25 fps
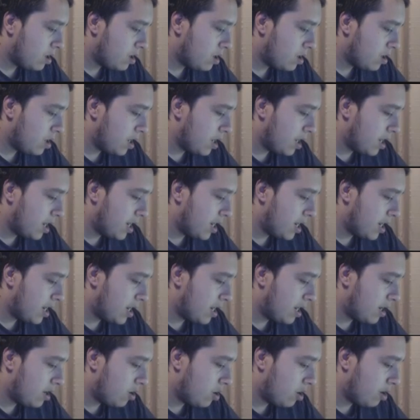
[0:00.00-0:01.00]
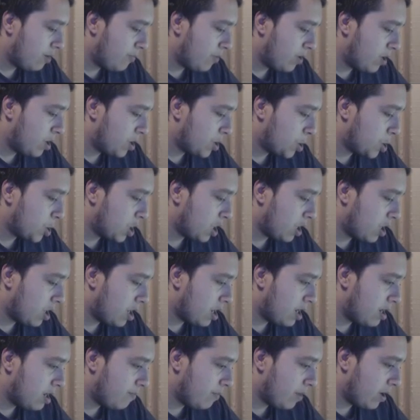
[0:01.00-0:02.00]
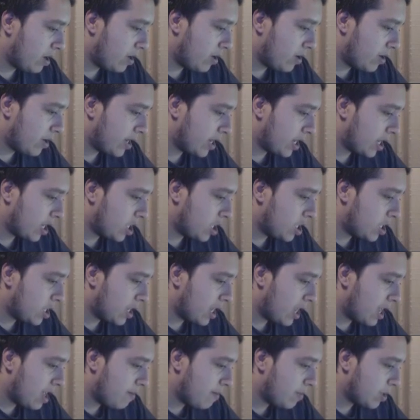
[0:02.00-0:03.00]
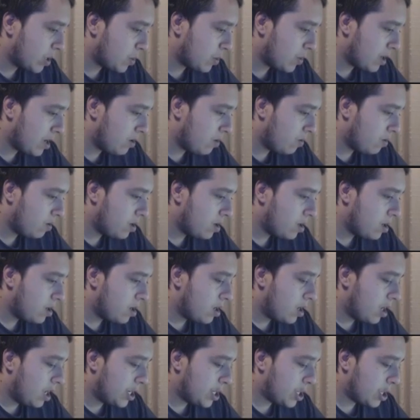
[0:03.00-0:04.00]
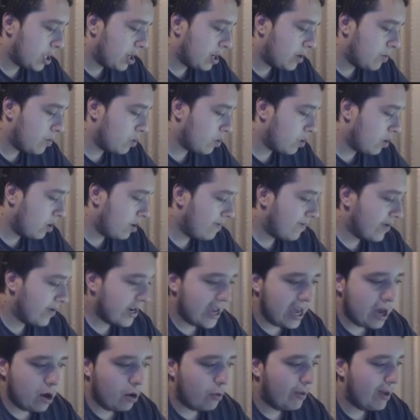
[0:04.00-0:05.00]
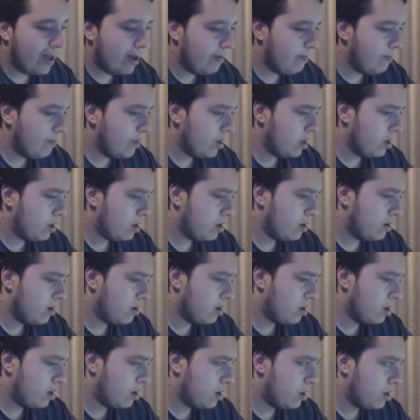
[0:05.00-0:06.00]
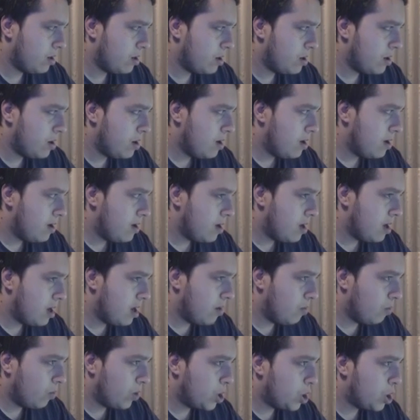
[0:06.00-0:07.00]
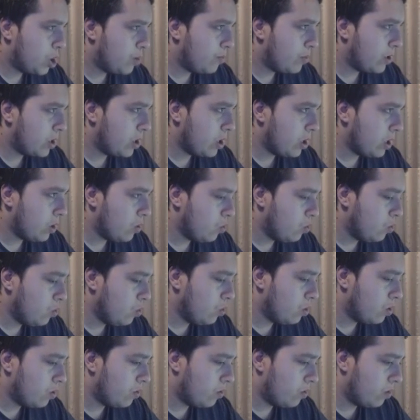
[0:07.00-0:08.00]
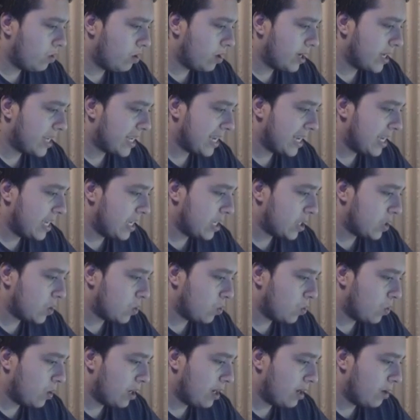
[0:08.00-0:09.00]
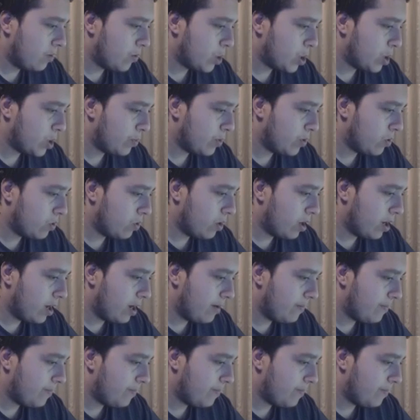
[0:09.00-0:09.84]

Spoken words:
And I'm going to put a giant behind him as well. A giant will go over to help him. And we should be all right as well. We should be all right.